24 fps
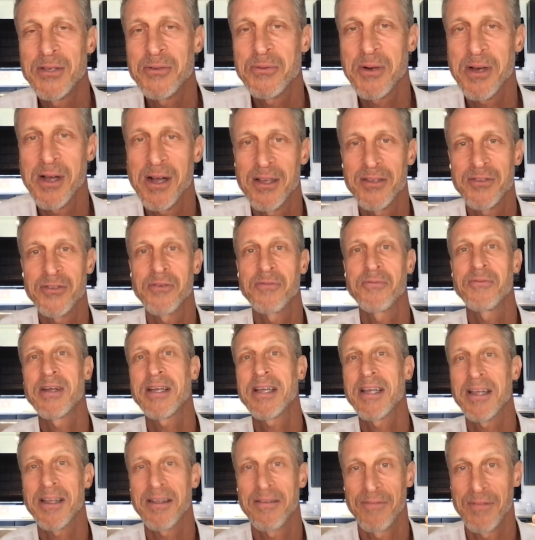because we're all so
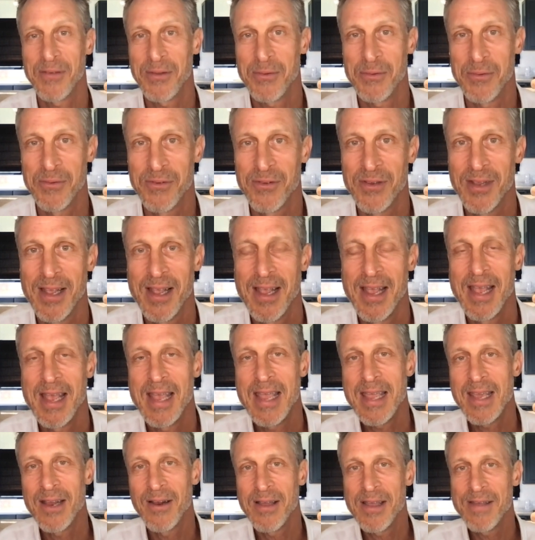freaking confused.
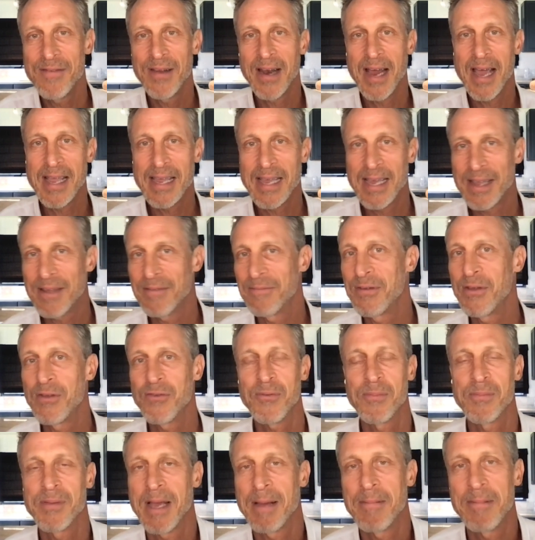You know, even I get
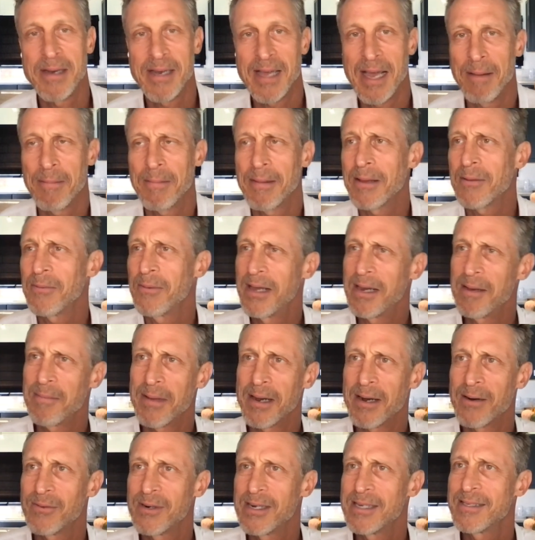confused from time to time. I'm like, wait a
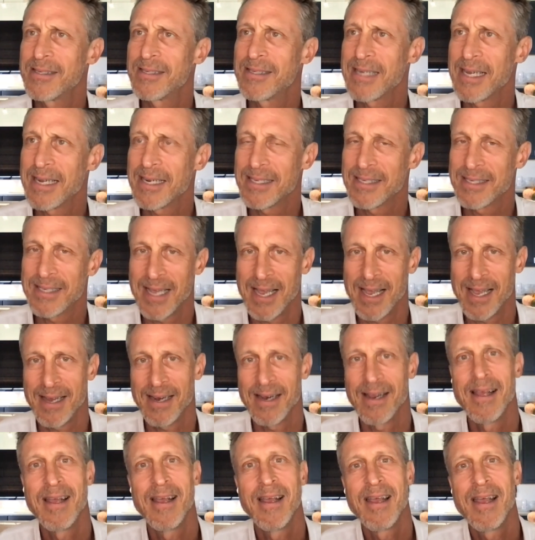minute, what does the data say?
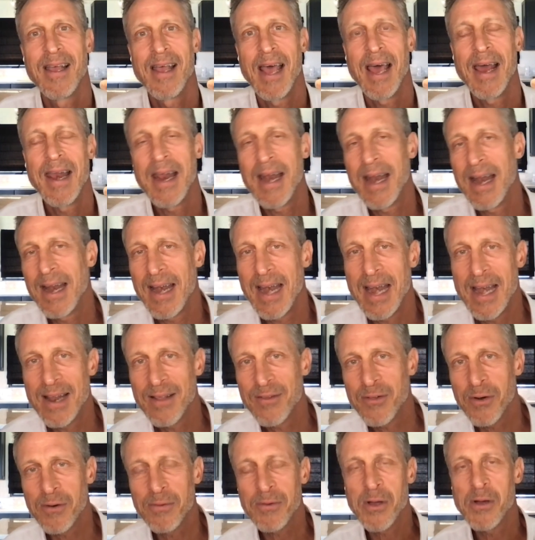And and it, and
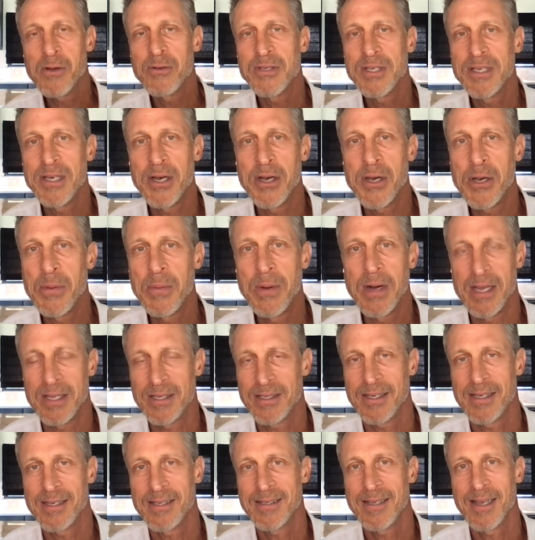it sort of goes into
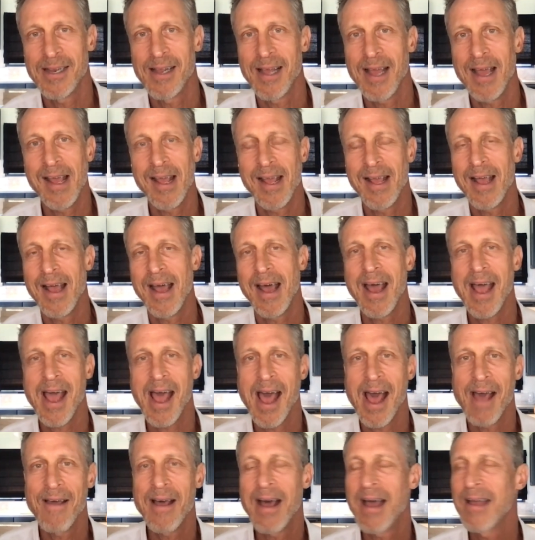nuances. And I,
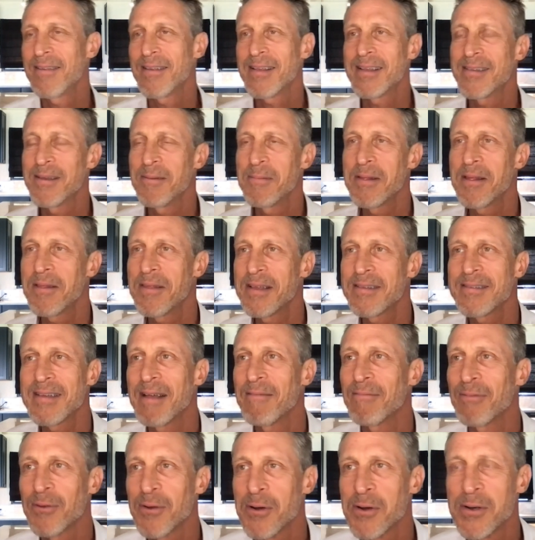I, I, I, like some of the things
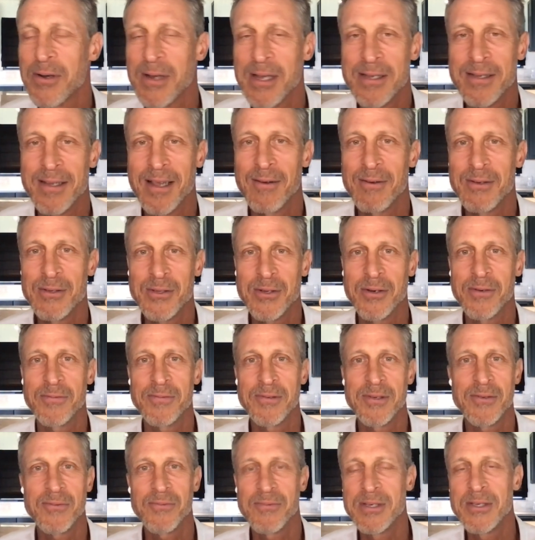I've learned as I was sort
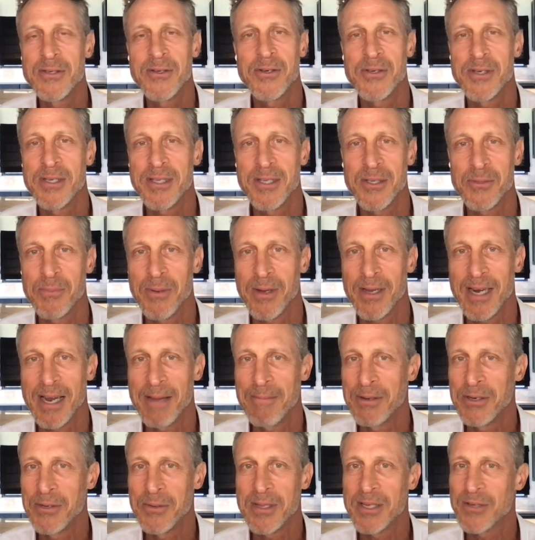of just researching this book,
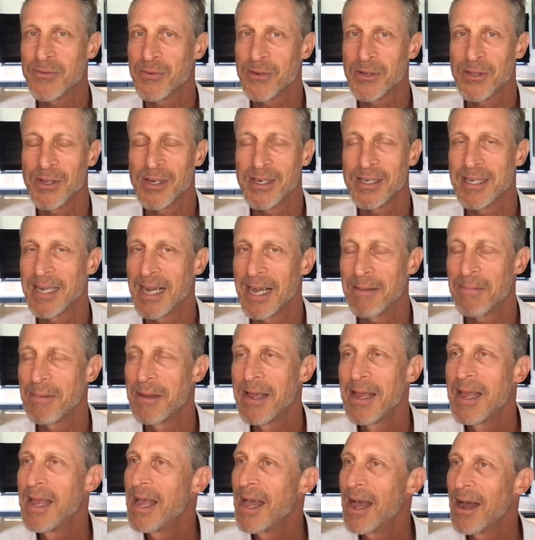and I've been doing this for a long time